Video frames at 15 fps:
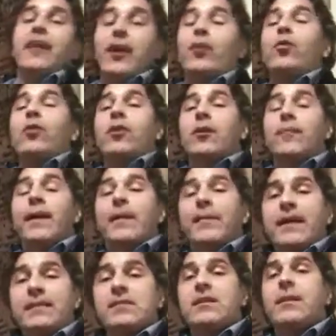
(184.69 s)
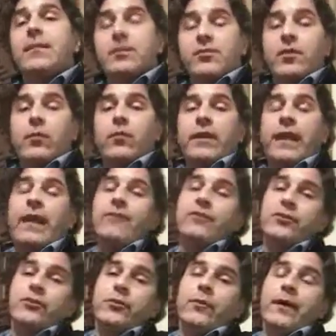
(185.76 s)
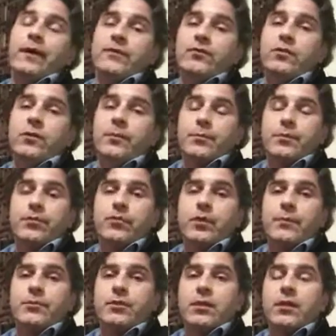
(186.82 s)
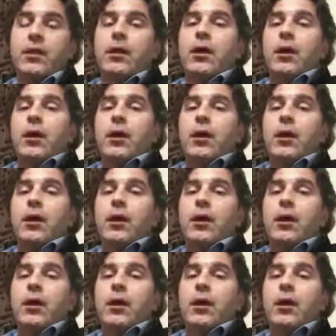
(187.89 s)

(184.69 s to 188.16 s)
in order to make my stomach so I wouldn't have to do any sort of prescription.